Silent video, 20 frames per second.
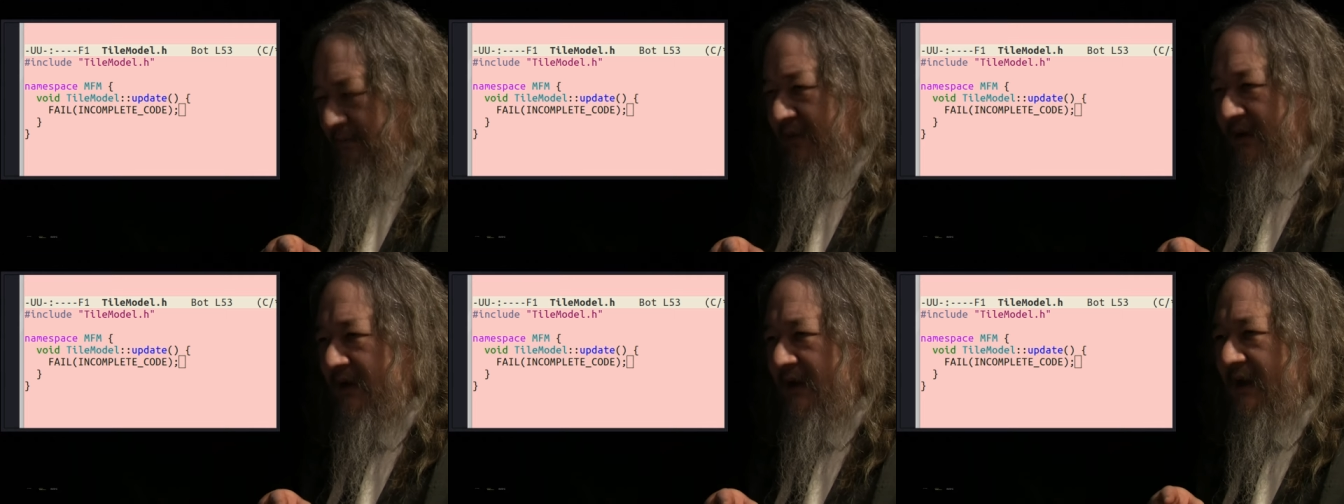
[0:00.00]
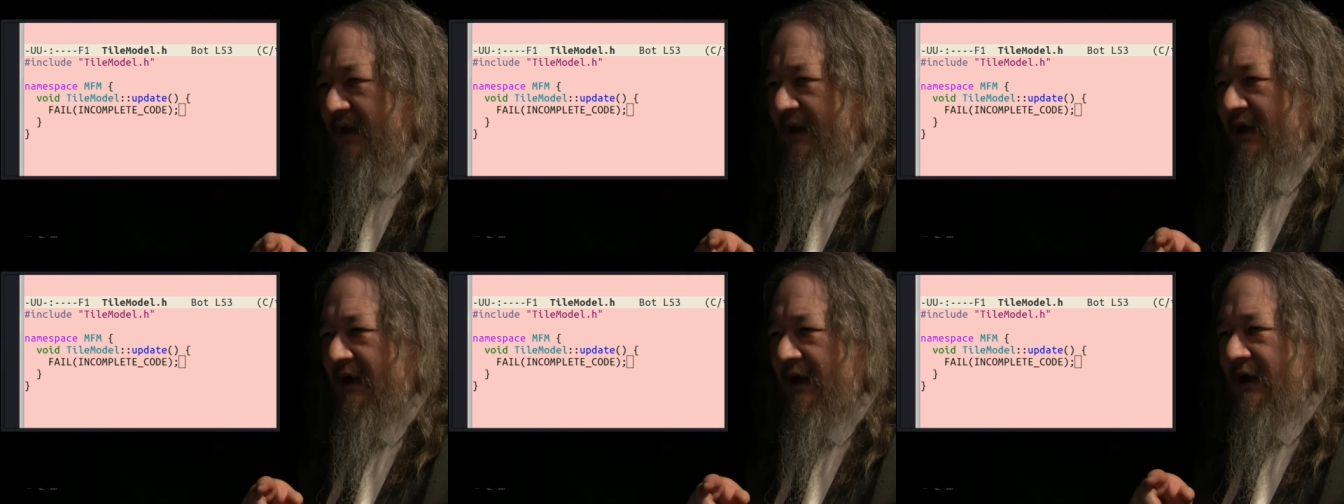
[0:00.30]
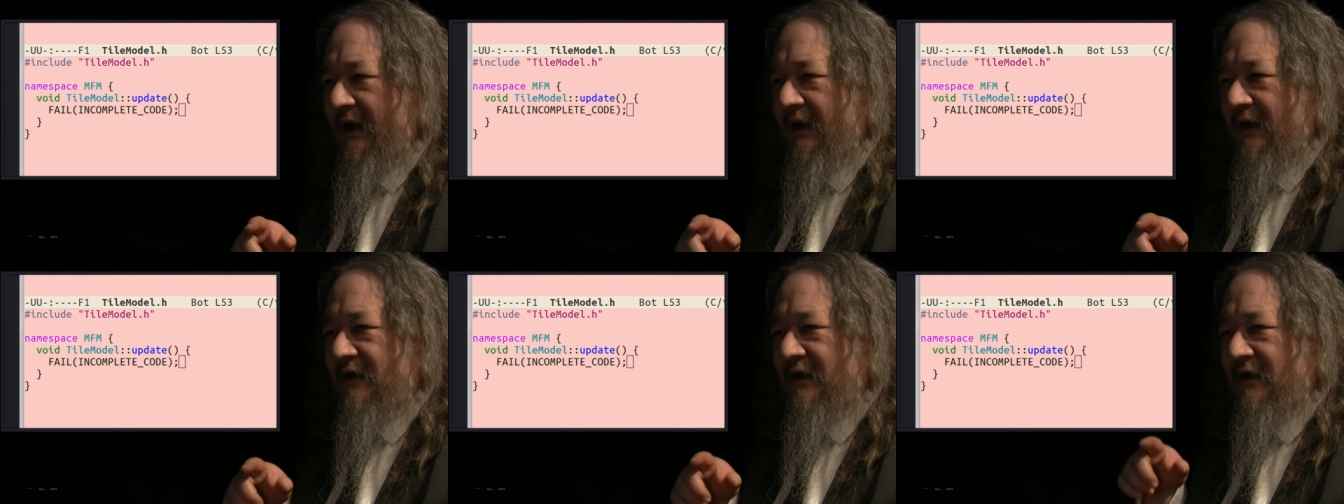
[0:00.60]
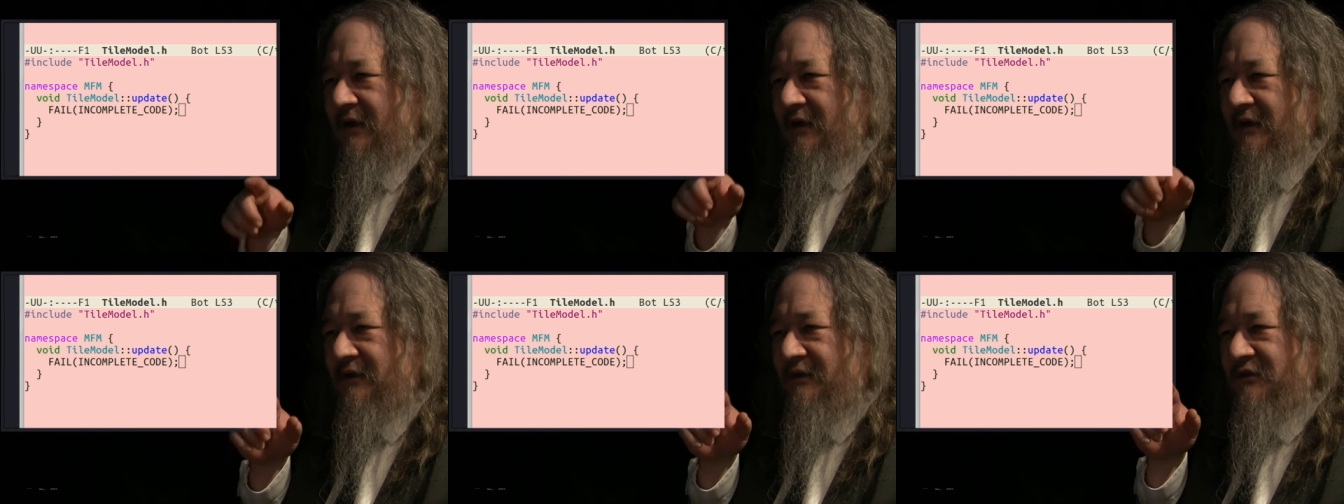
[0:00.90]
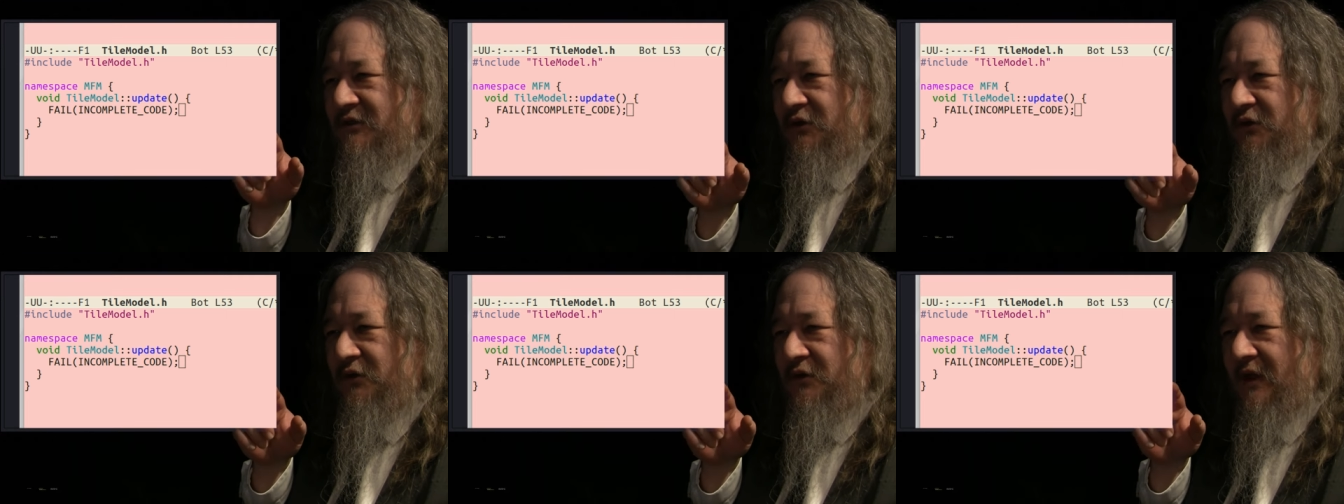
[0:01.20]
But uh, uh,
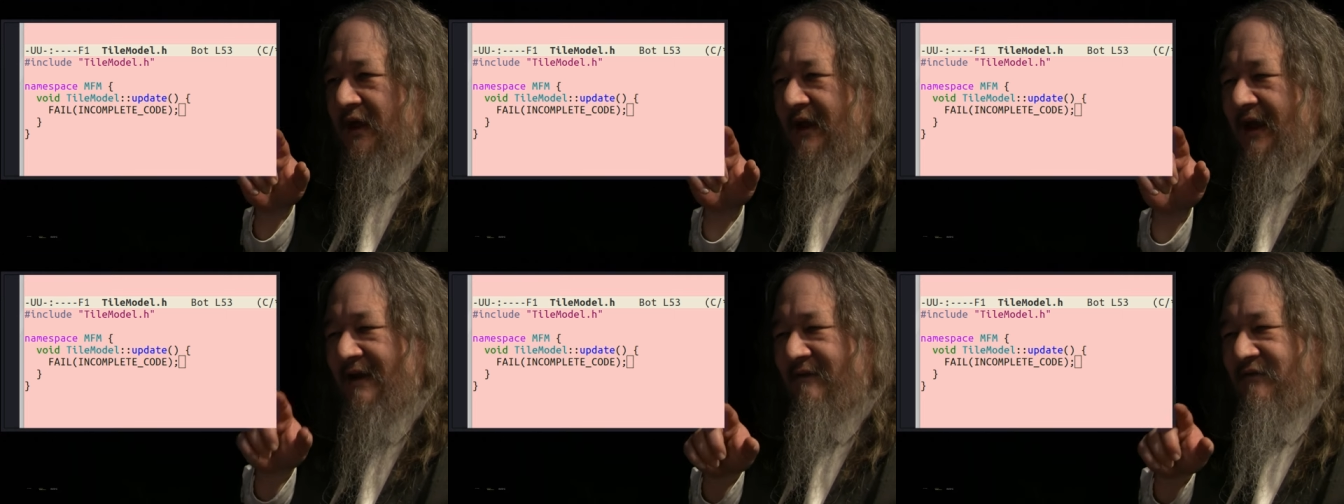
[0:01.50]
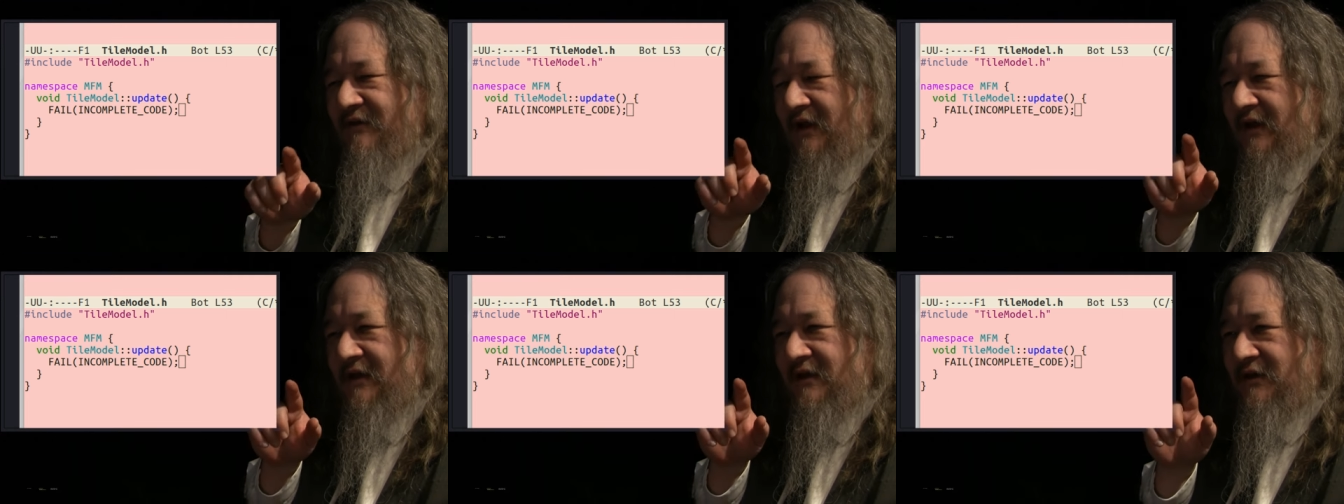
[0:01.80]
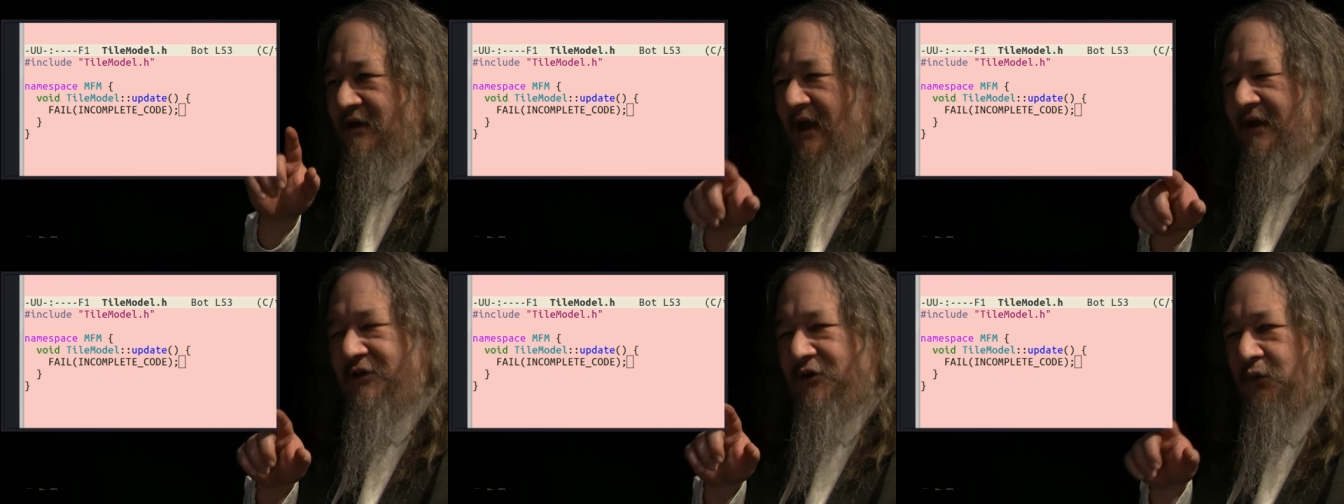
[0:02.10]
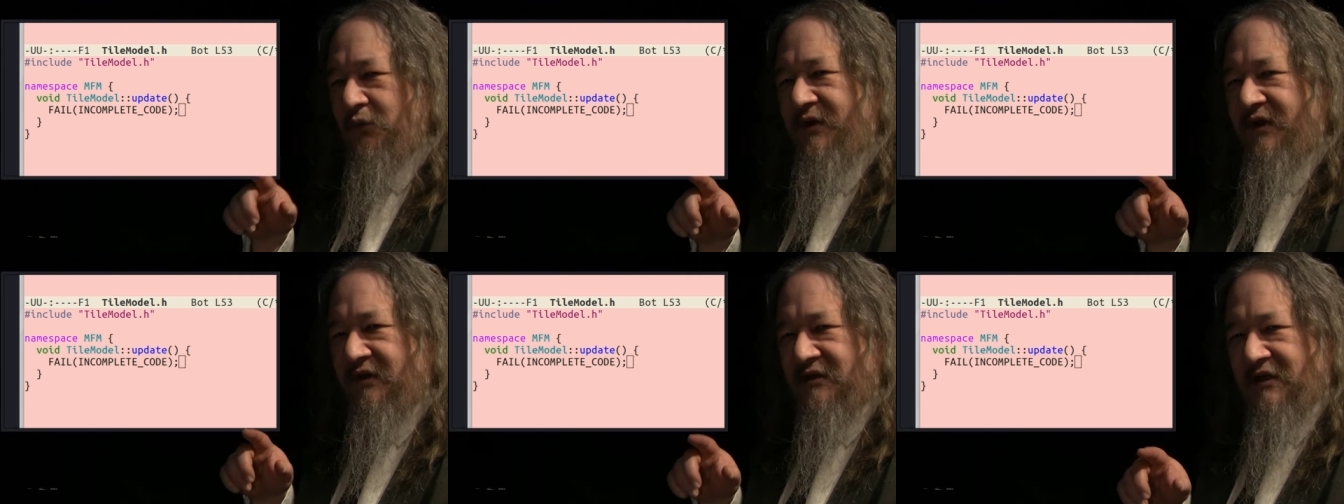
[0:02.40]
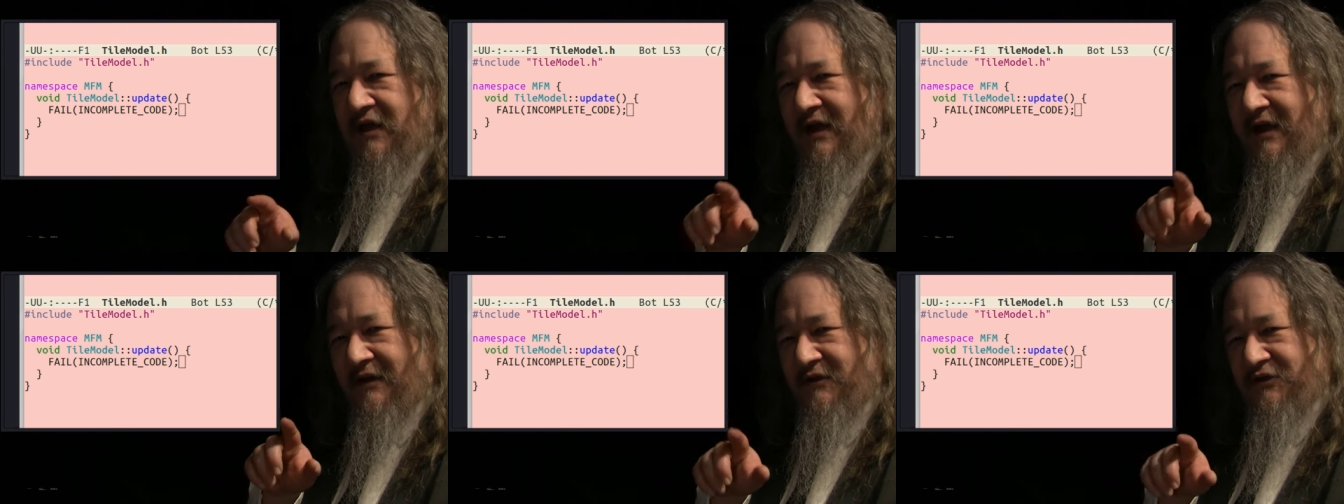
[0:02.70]
so I have the, not the real
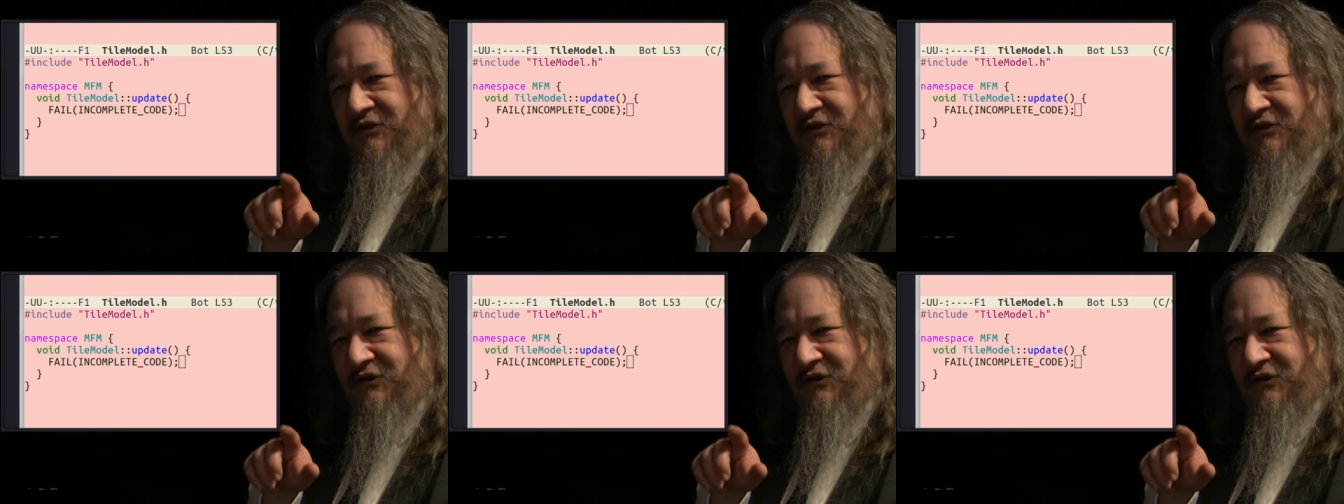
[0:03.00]
tile,